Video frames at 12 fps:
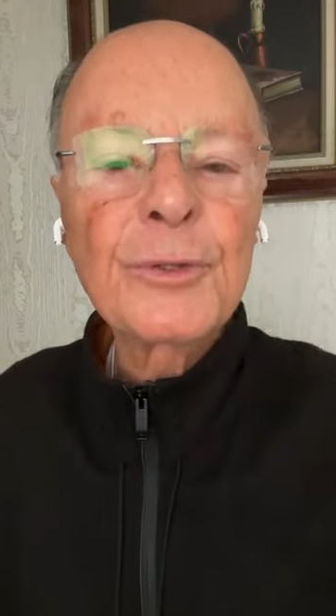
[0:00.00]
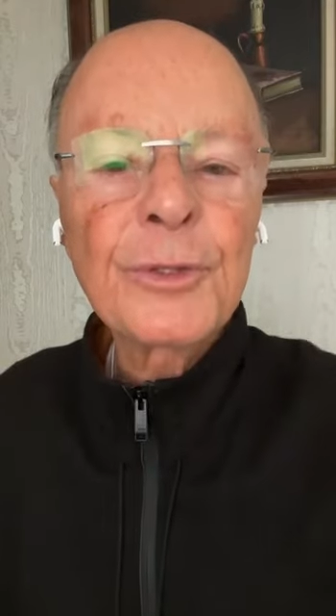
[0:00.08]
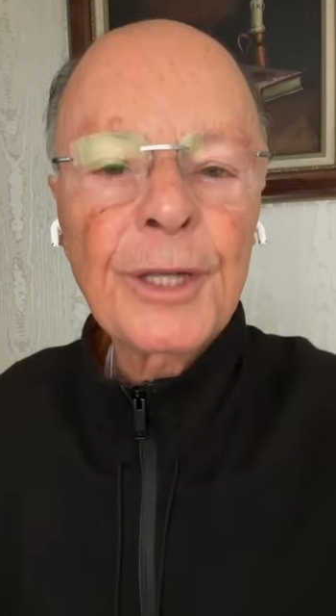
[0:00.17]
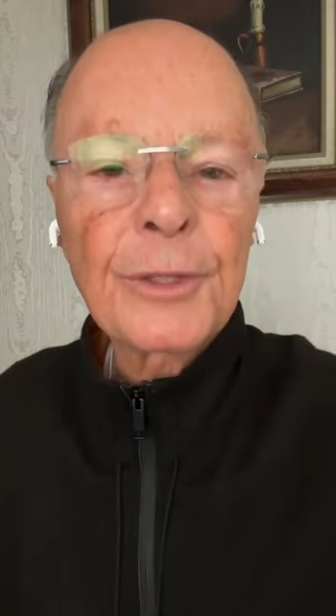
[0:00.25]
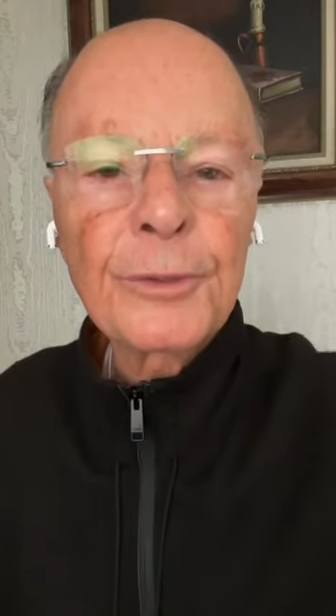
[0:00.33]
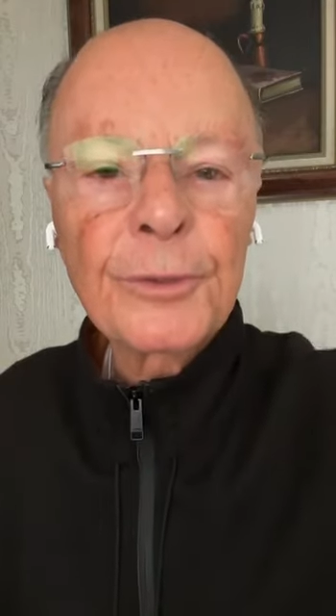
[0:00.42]

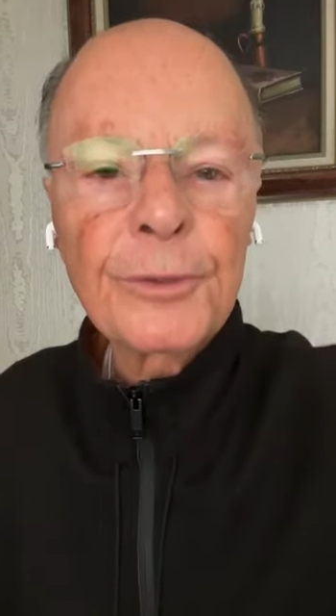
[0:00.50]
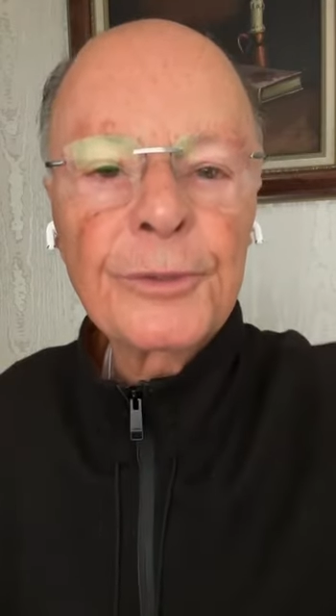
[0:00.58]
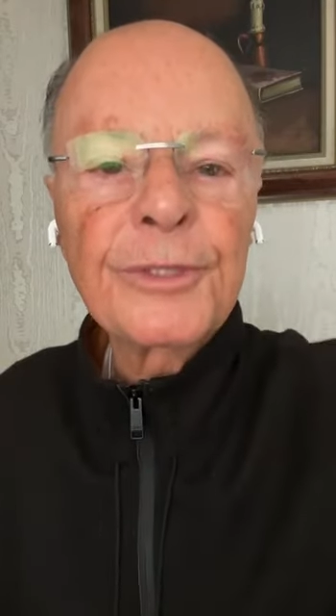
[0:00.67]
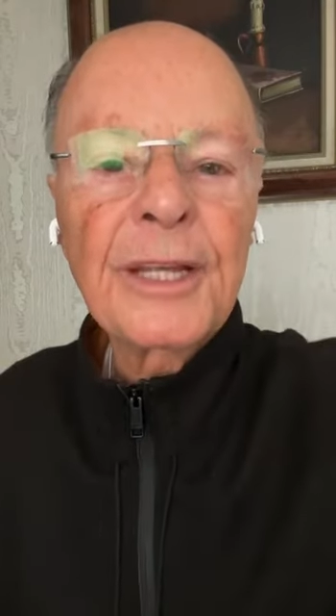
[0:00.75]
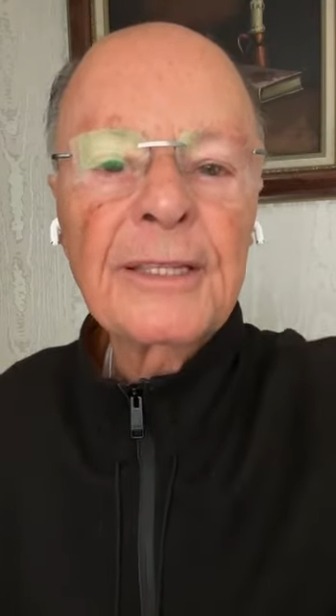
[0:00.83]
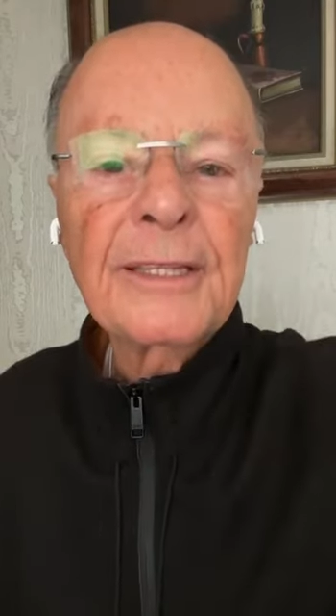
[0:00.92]
May God
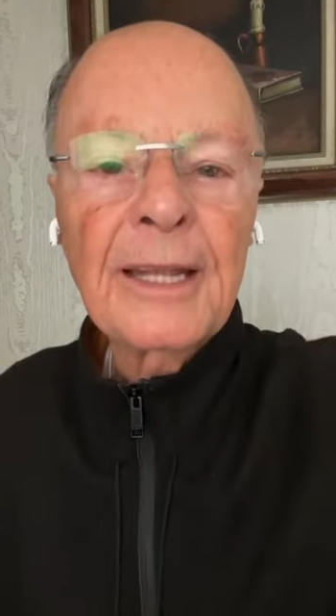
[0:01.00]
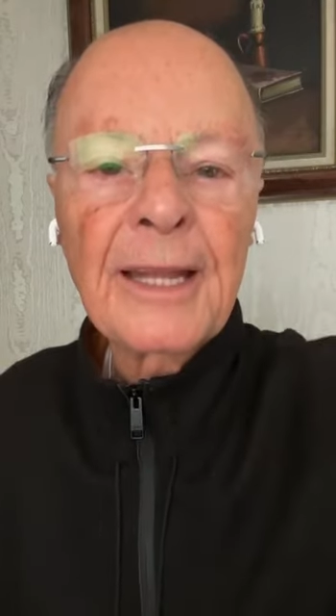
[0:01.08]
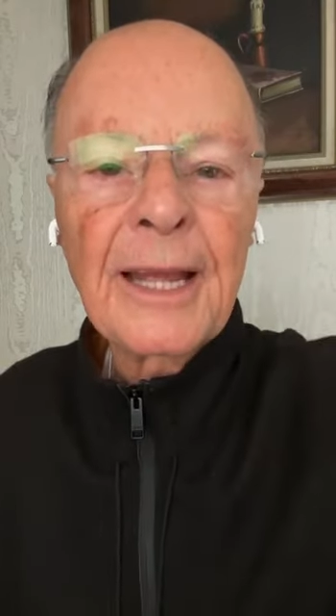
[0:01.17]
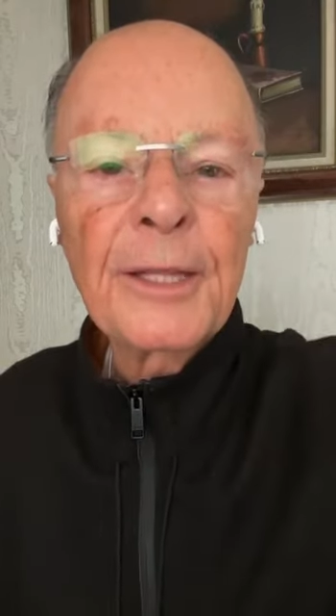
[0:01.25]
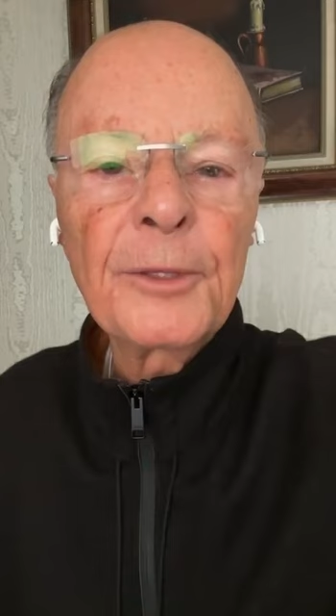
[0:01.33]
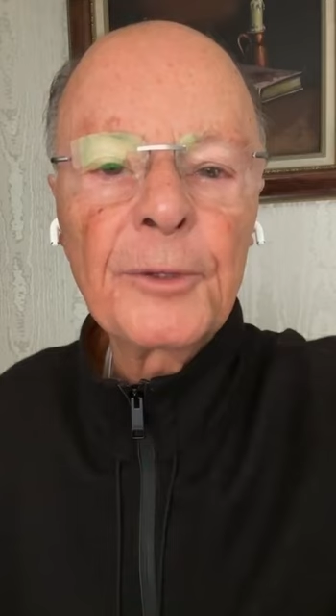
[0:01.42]
bless you all,
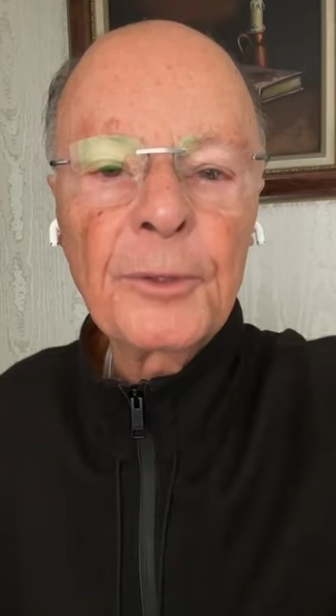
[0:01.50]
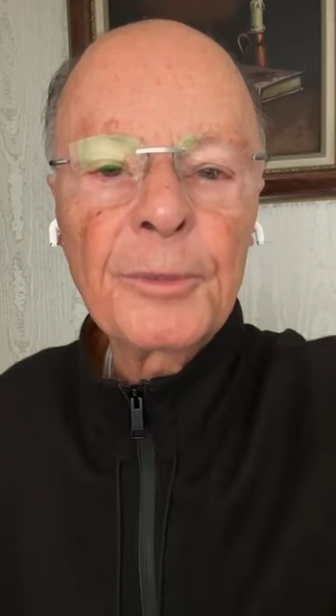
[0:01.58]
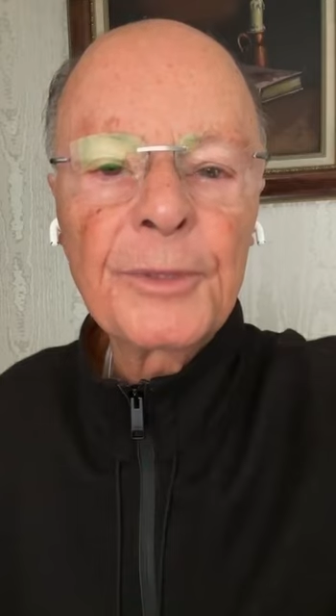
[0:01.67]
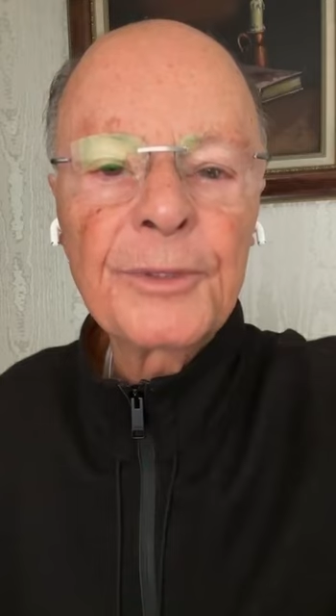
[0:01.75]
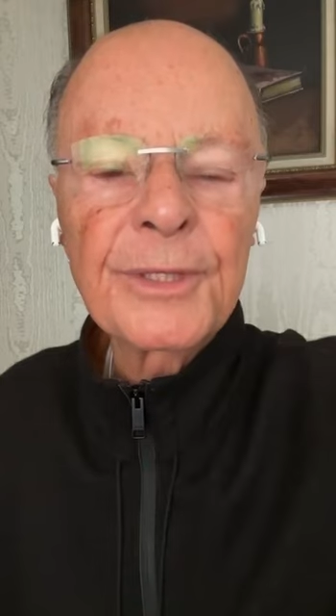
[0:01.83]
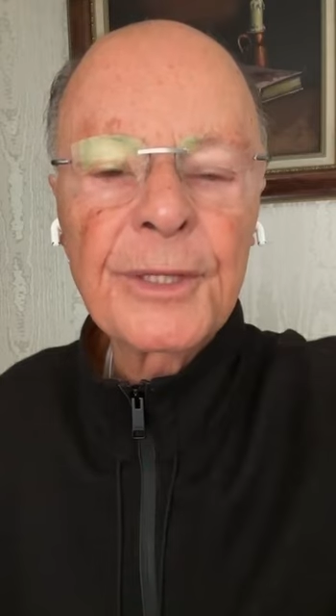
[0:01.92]
and until
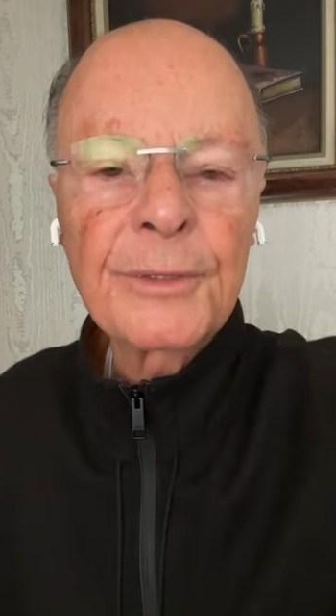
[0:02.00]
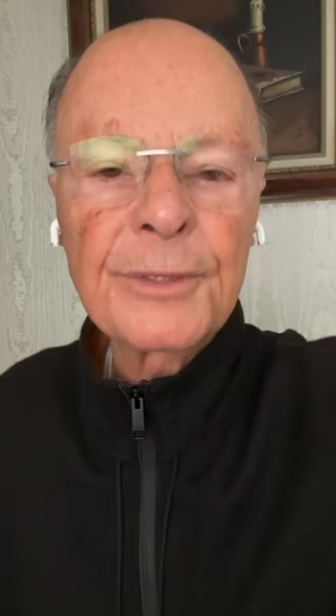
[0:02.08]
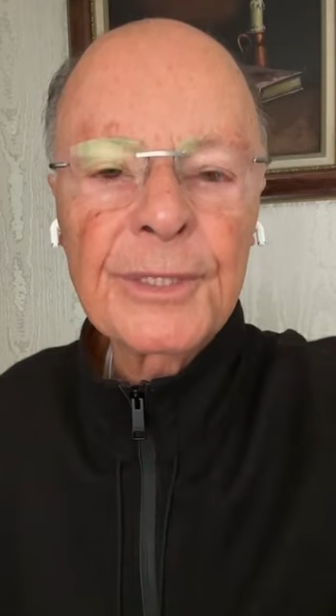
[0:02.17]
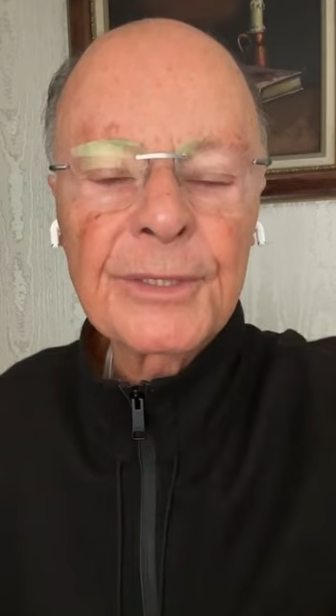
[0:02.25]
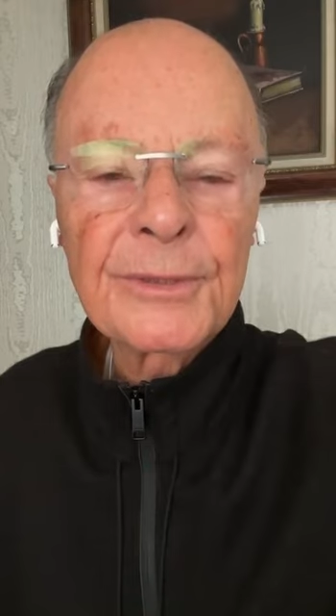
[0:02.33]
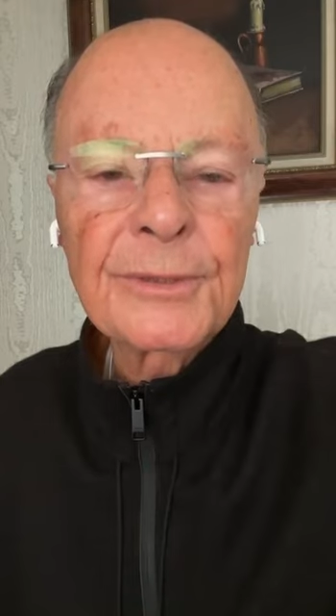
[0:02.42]
then, in the
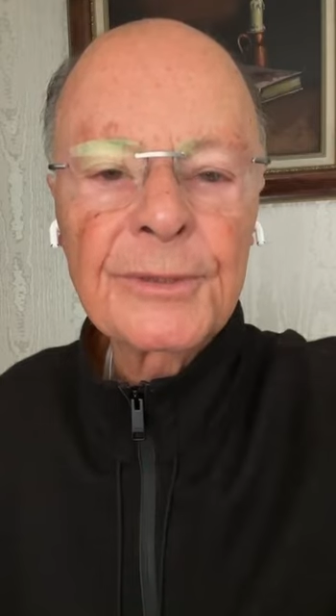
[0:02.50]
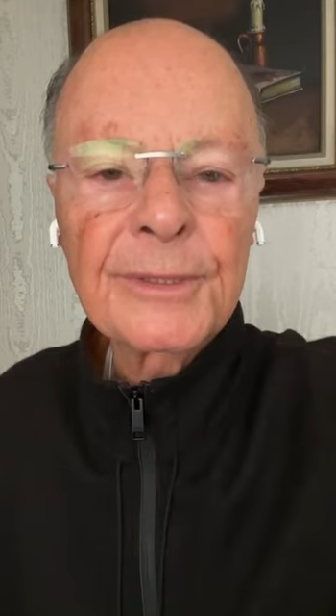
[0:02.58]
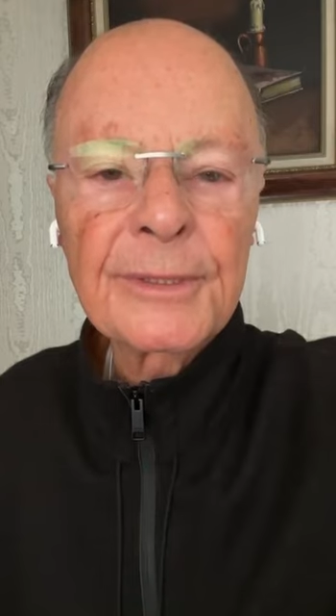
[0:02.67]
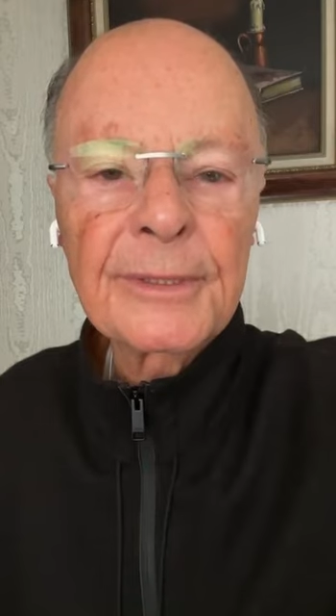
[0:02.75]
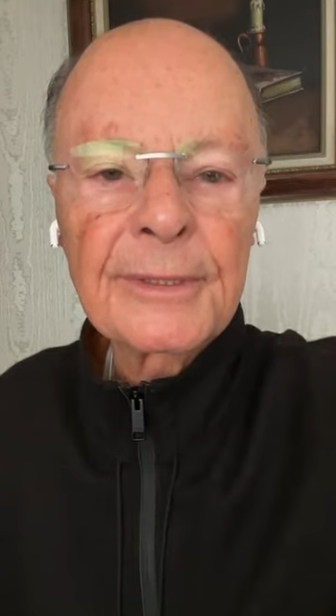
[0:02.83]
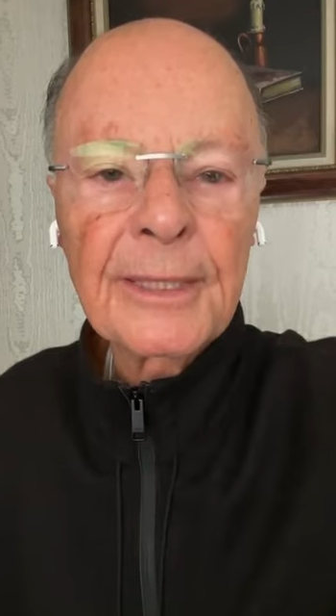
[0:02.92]
name of
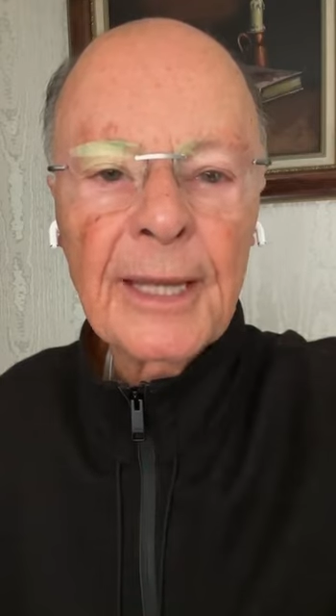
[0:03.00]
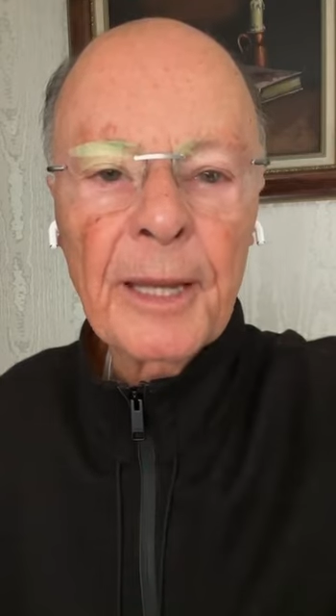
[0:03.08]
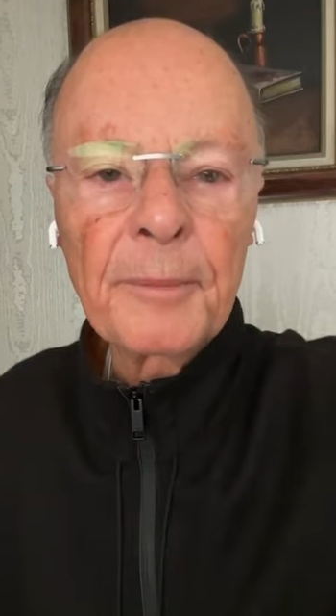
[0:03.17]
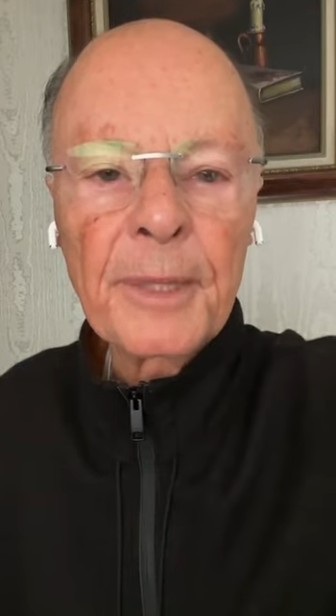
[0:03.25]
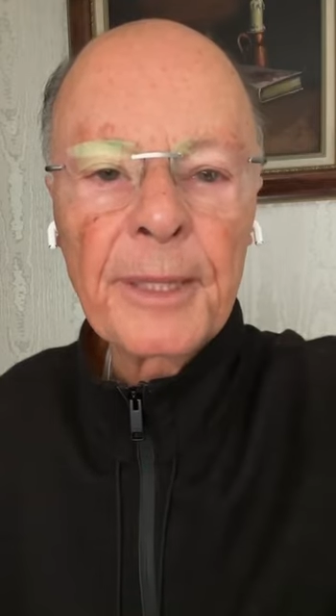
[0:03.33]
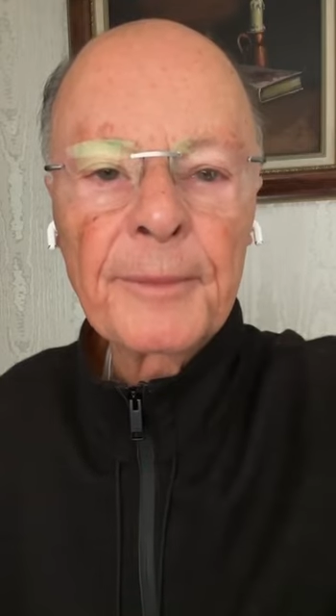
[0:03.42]
Jesus.
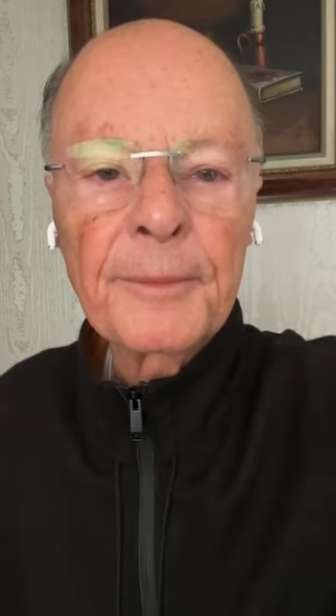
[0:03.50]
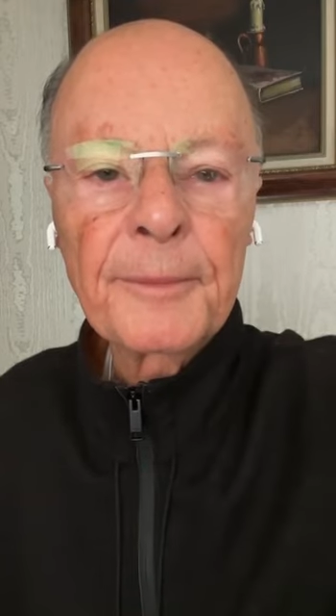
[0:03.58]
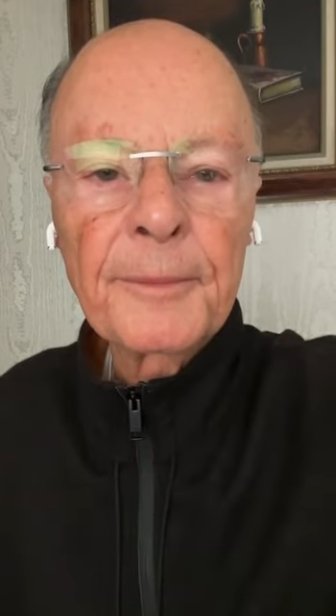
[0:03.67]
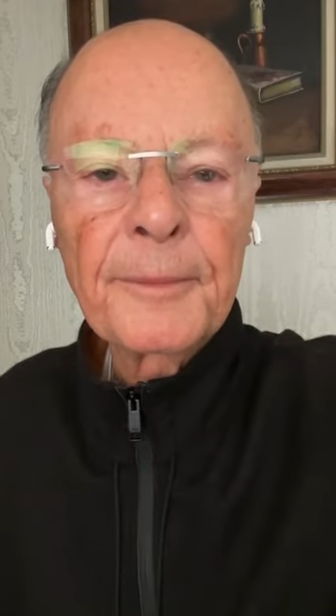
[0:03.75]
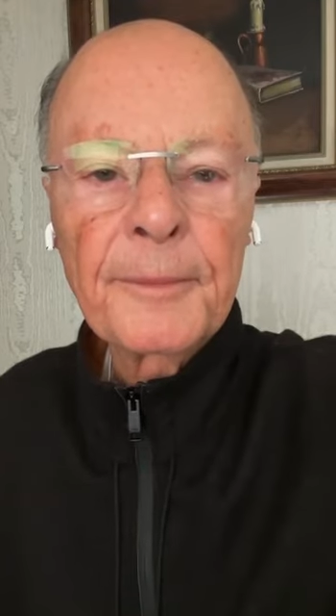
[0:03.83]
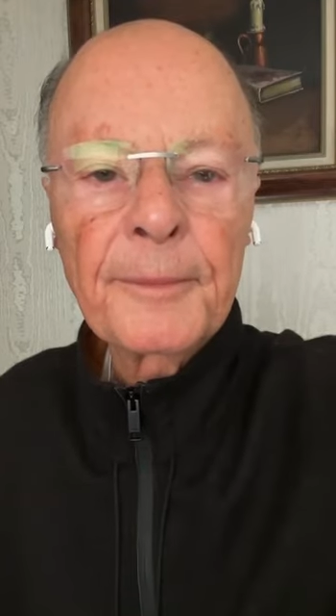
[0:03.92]
Amen.